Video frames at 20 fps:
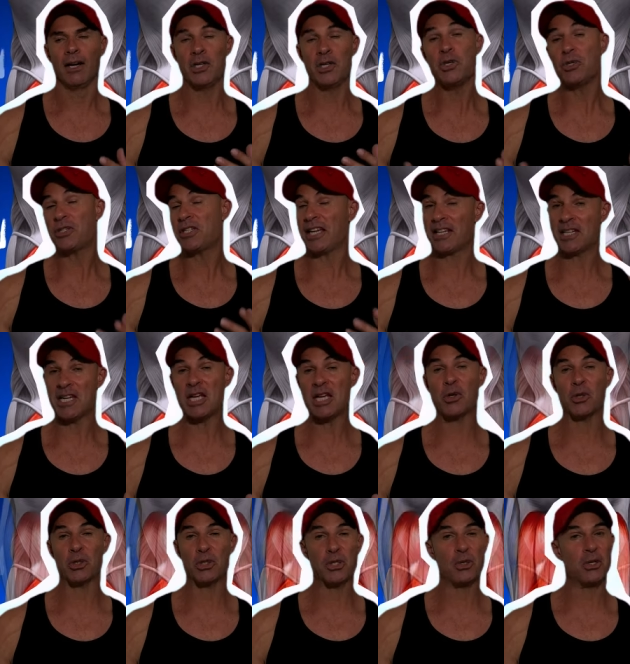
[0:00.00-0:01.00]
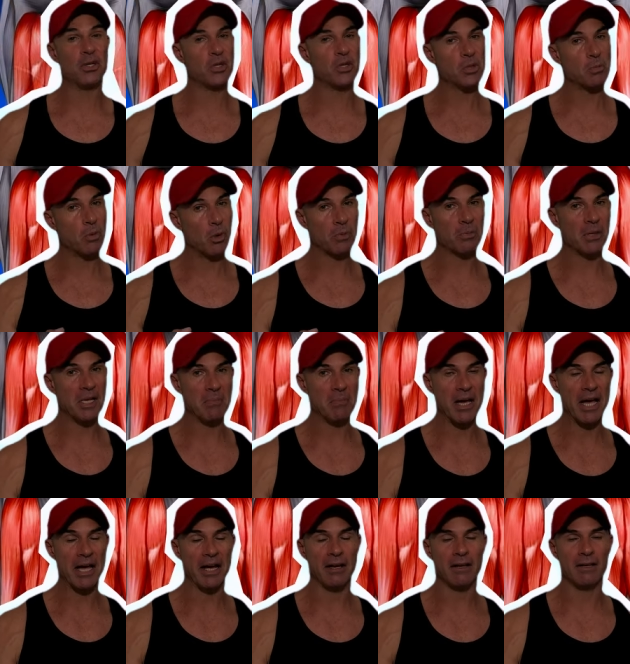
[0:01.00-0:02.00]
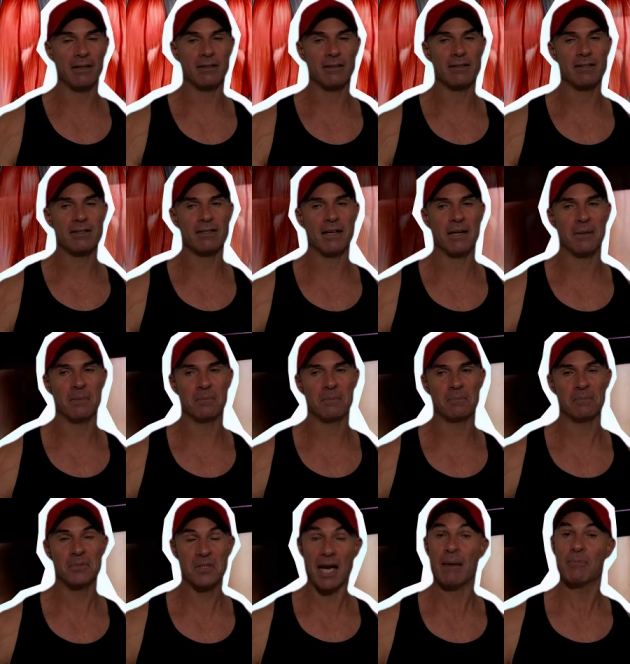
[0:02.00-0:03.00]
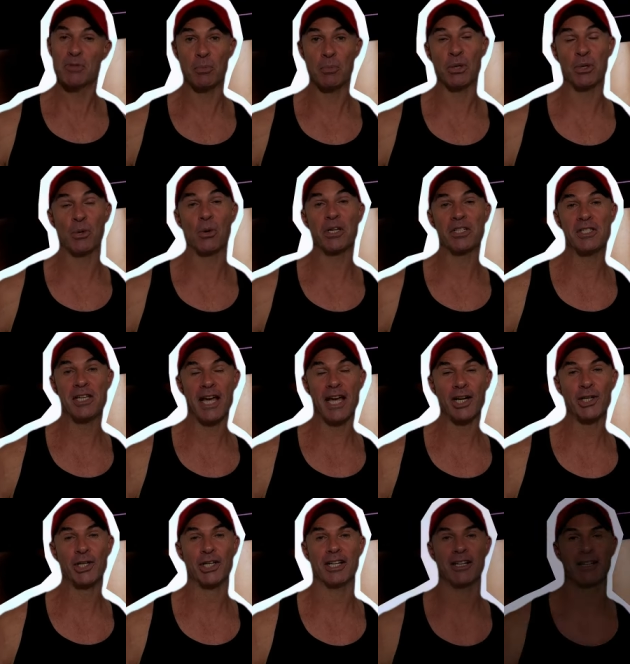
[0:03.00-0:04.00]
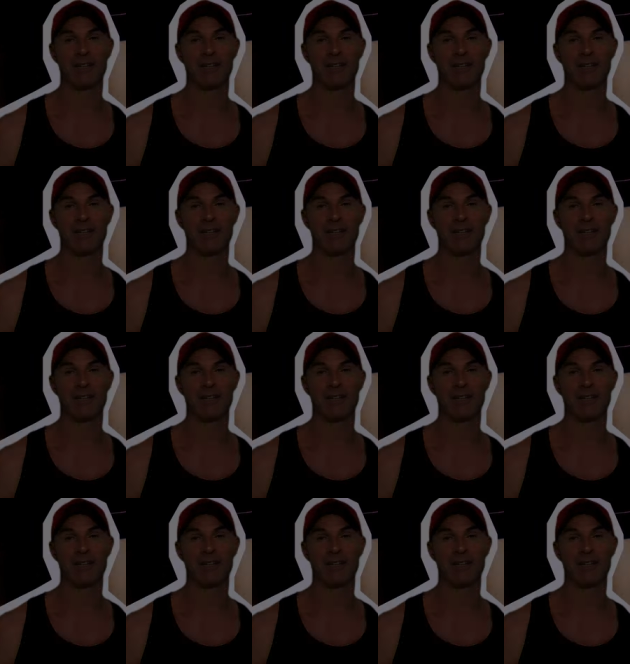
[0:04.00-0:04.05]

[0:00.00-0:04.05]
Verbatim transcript: a new technique or two in your sport belly bag, it's um, time to put it all into action.